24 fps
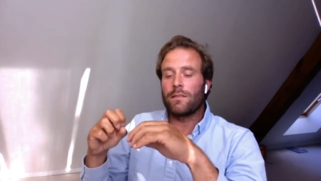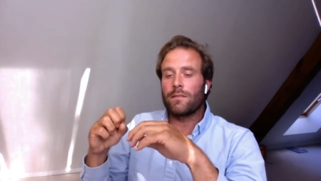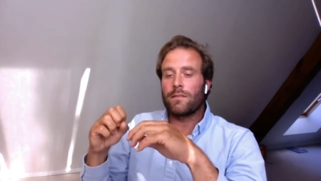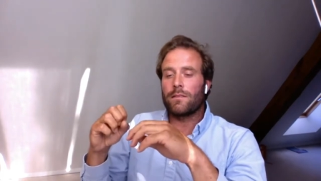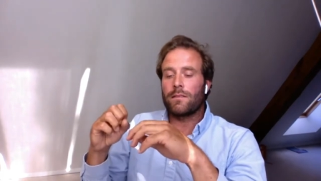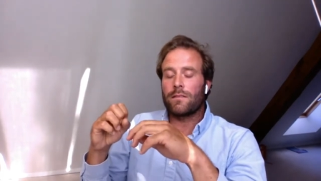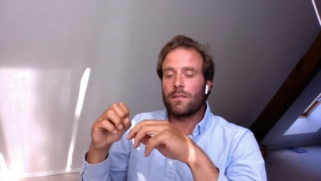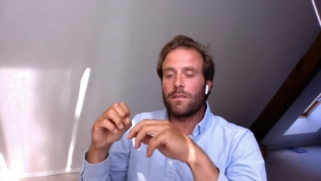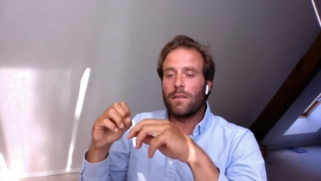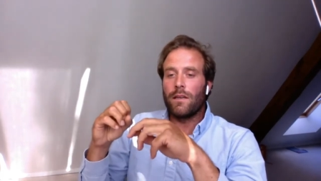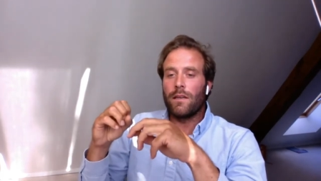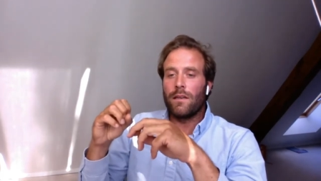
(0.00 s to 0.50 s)

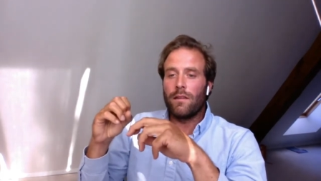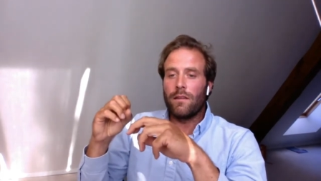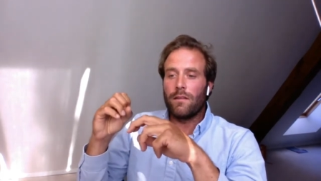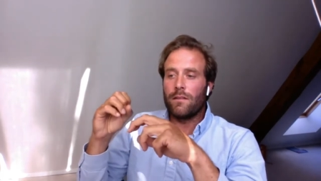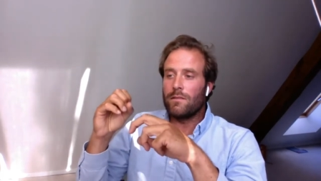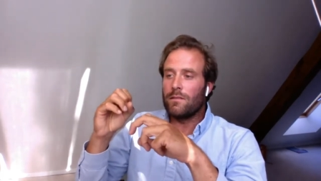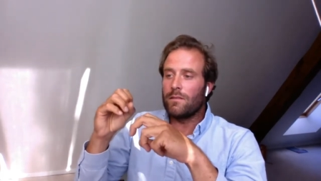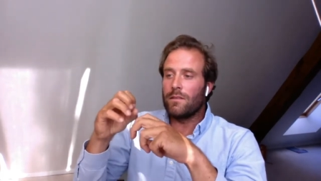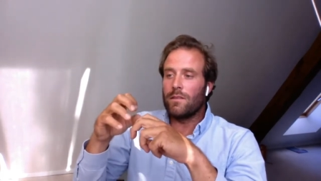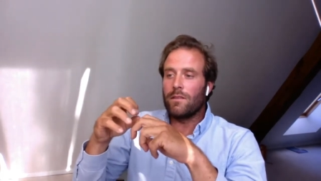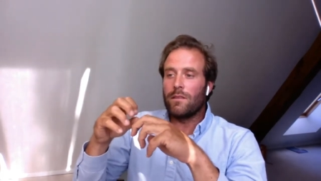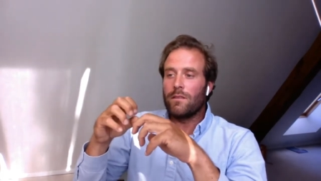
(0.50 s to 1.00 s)
is
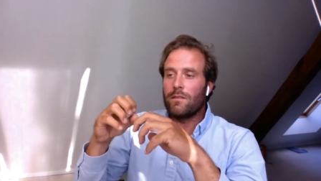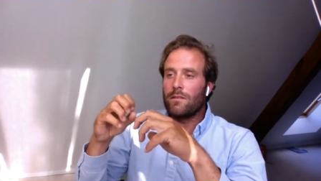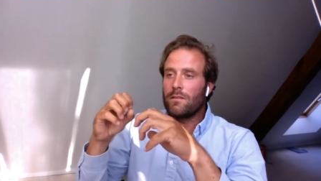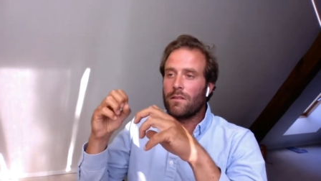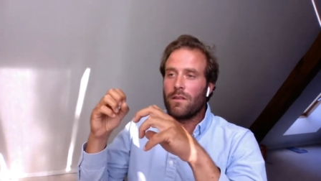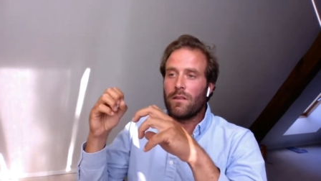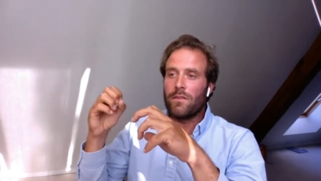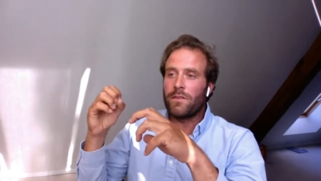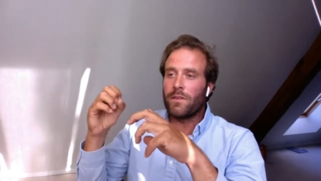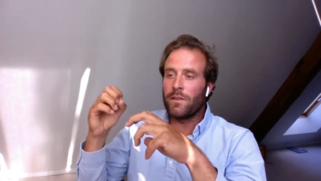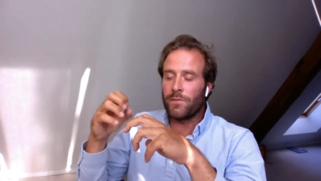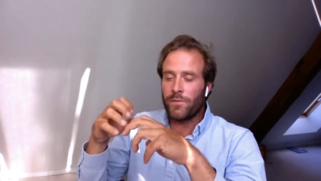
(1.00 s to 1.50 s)

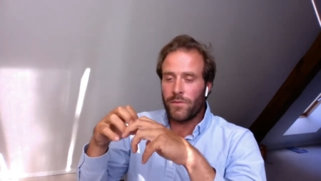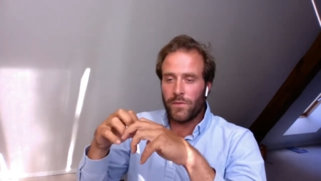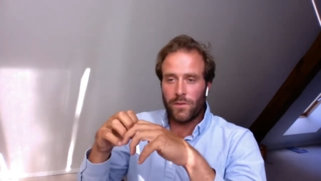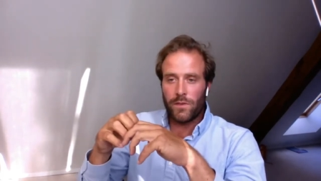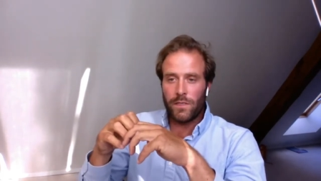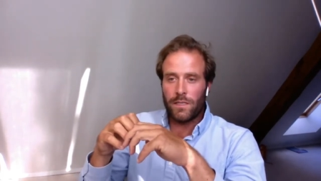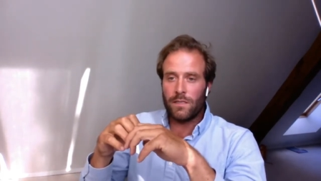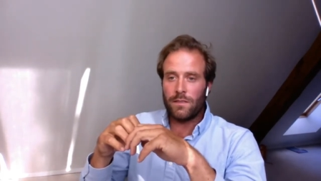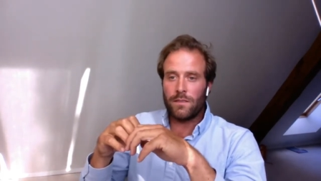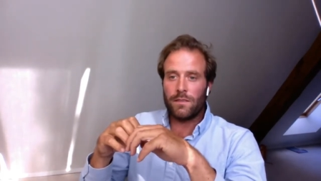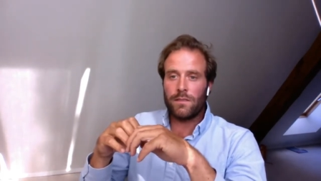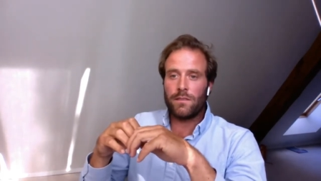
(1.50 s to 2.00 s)

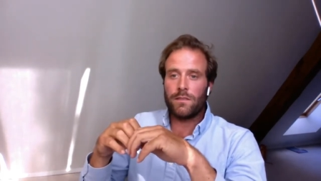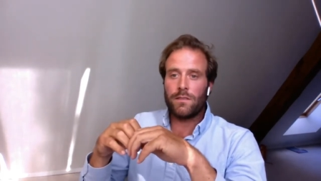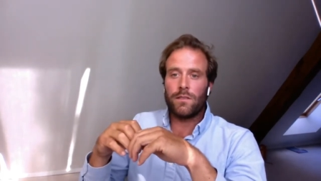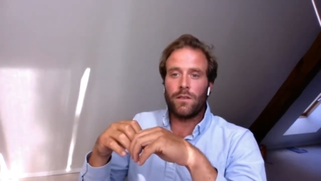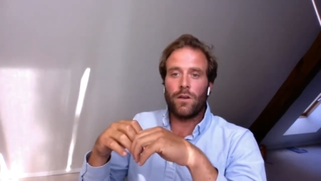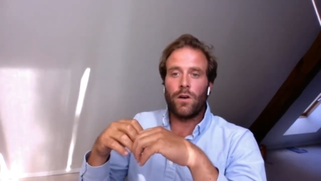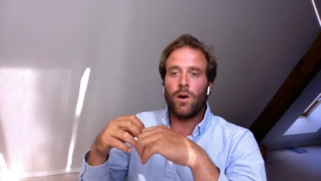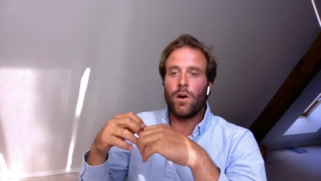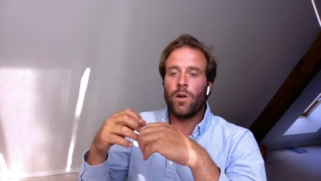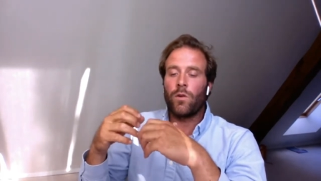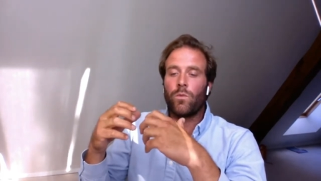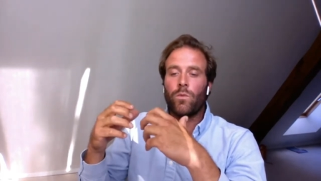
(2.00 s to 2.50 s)

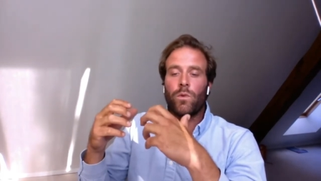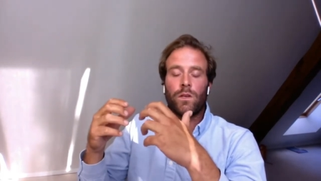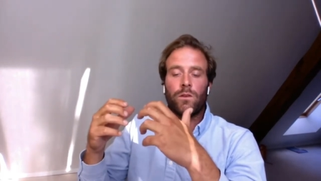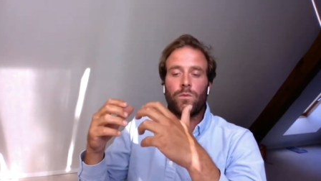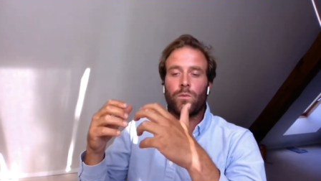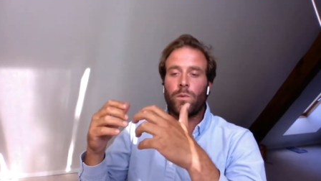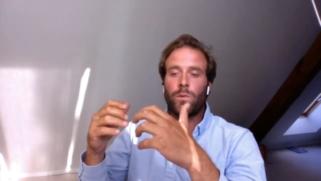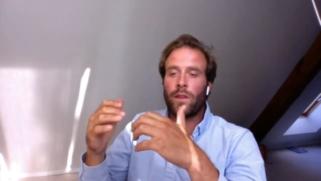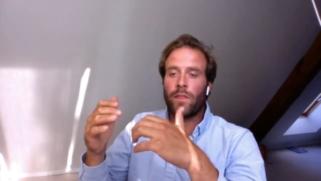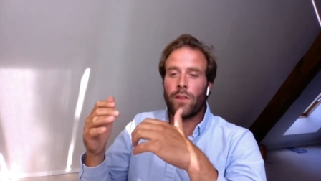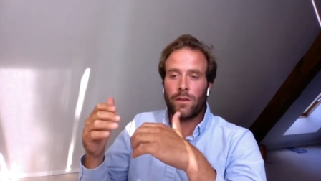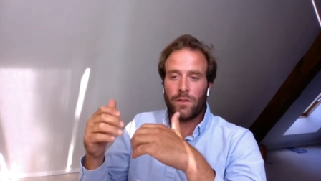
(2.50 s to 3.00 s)
different on
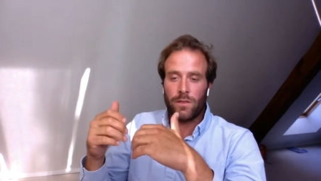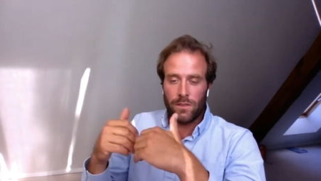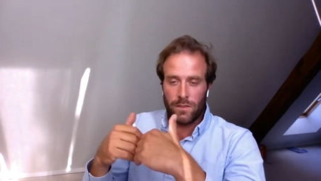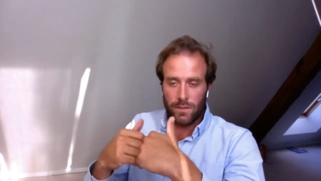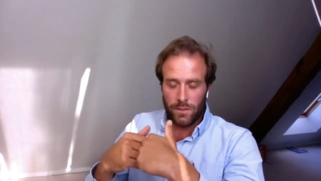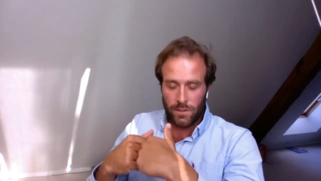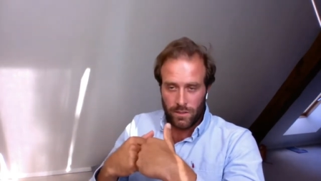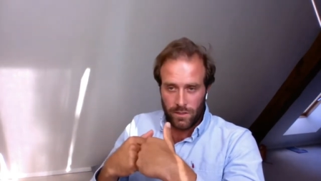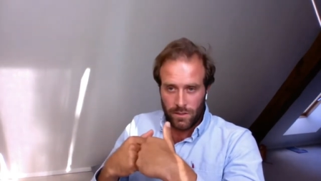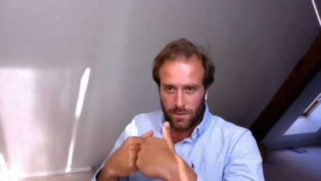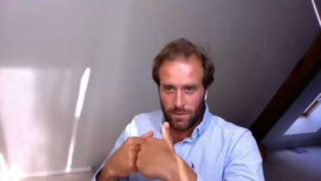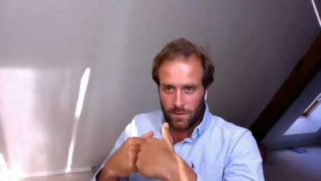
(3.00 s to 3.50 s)
what weather
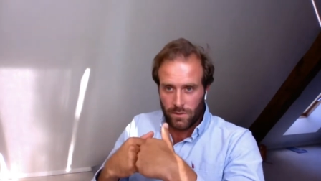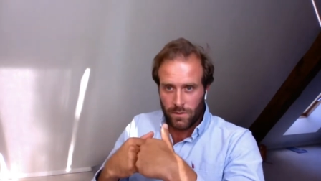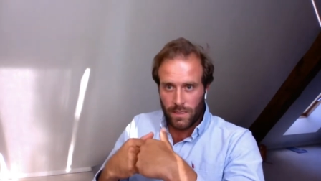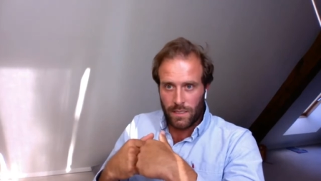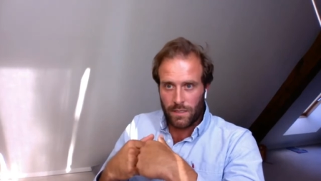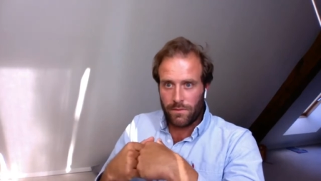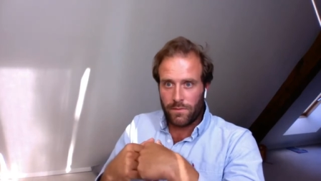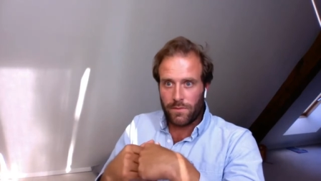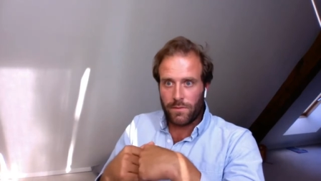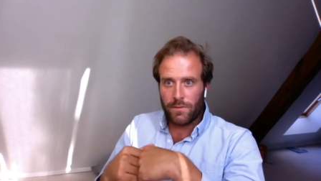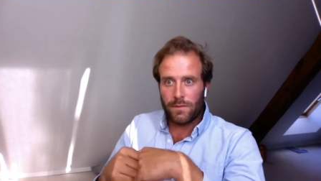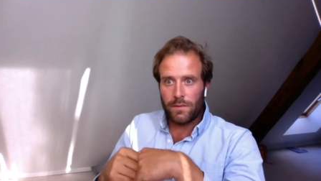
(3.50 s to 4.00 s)
conditions you
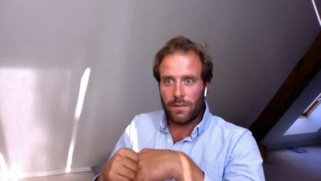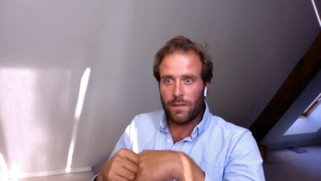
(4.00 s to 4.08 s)
have.